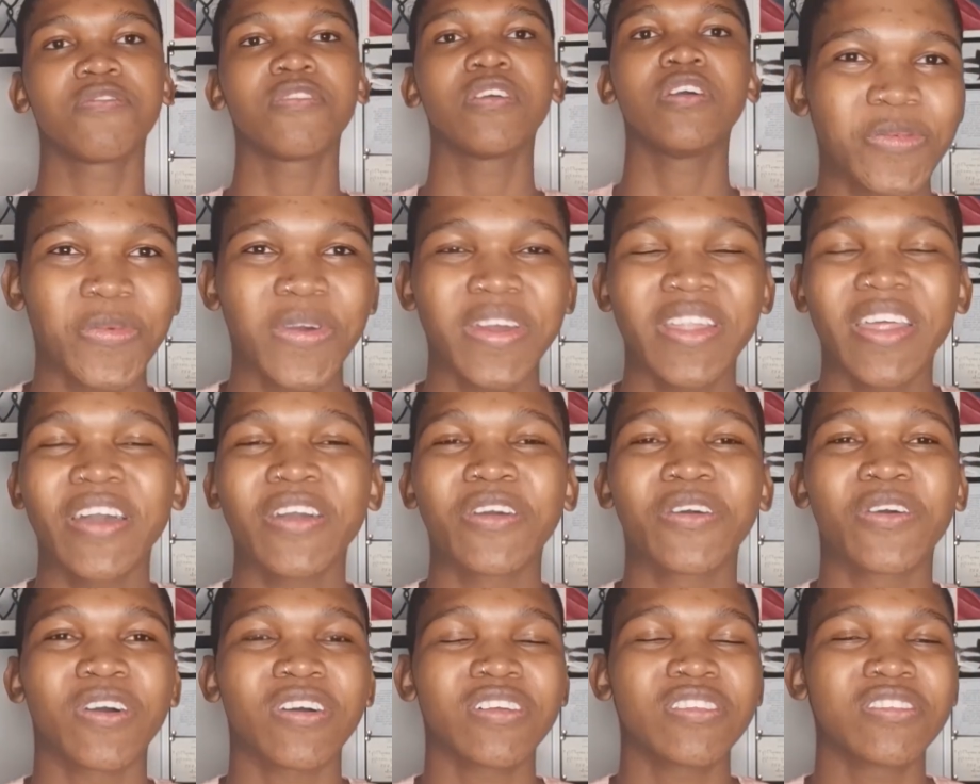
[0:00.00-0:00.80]
When I
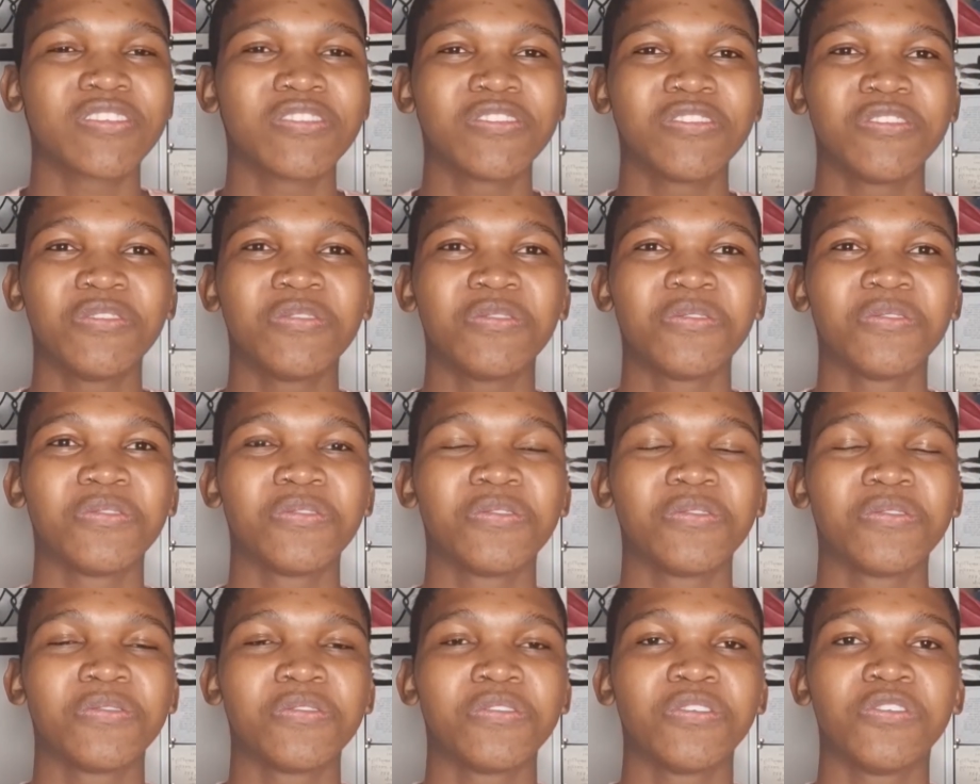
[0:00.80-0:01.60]
got
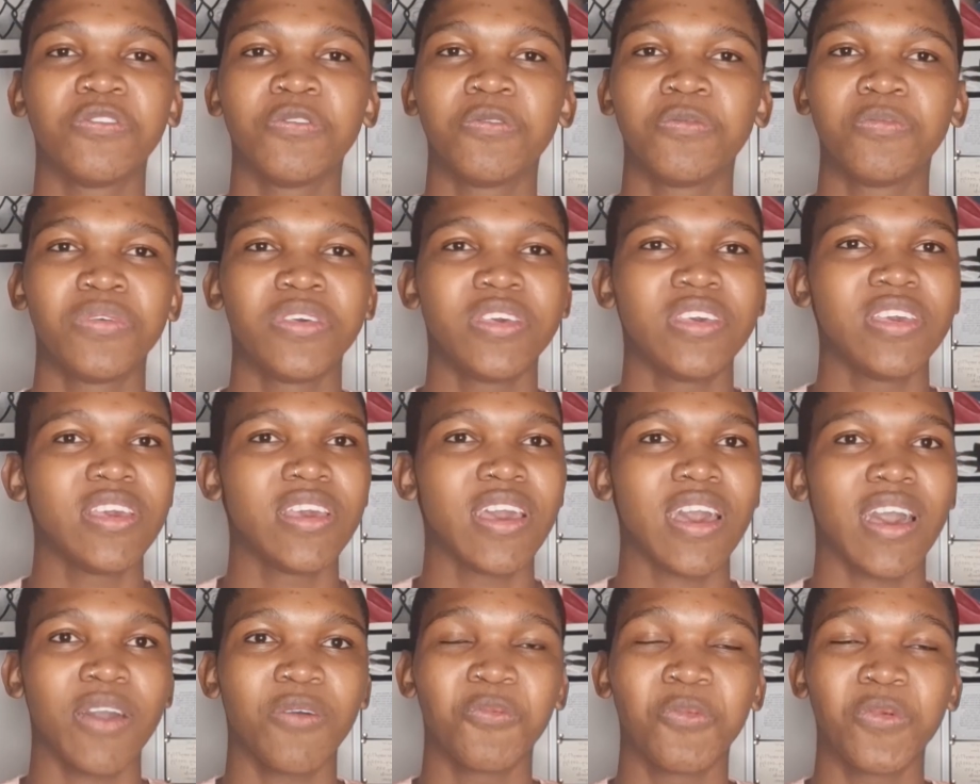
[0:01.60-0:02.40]
to UP,
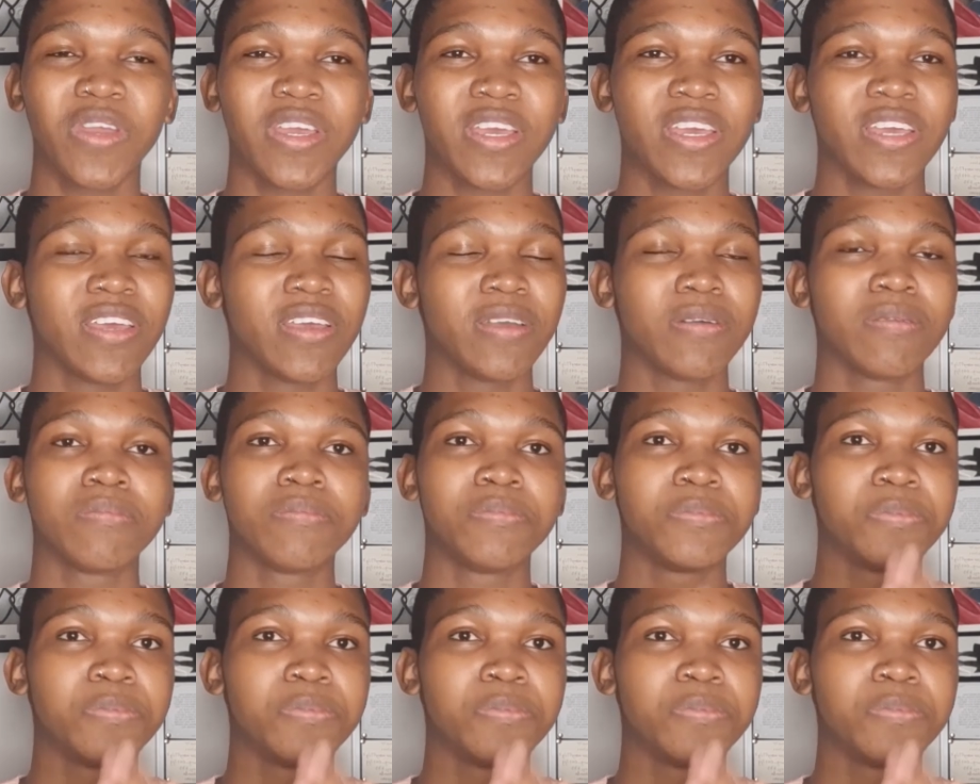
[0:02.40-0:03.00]
we